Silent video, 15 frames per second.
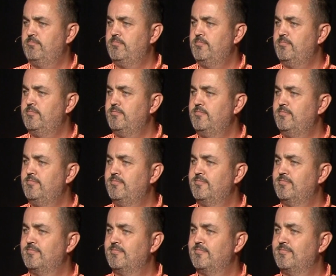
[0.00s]

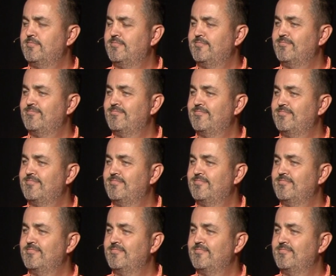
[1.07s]
(no one is talking)